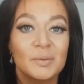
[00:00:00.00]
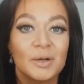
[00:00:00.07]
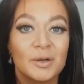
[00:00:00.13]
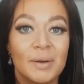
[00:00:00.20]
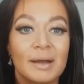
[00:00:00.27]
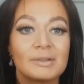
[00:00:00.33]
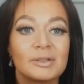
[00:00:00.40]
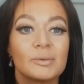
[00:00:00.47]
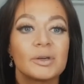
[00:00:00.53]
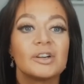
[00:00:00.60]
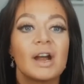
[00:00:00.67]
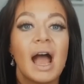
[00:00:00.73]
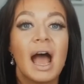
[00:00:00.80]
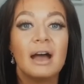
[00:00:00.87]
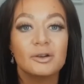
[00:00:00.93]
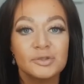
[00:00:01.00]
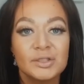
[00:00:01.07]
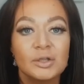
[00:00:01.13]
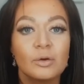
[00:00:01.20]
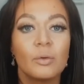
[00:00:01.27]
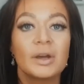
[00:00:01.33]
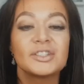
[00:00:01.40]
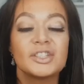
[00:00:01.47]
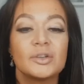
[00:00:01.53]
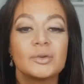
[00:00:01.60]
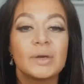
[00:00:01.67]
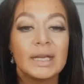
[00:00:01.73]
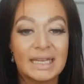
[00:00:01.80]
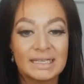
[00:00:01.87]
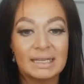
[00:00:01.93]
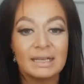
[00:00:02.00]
work around it, where you're actually going to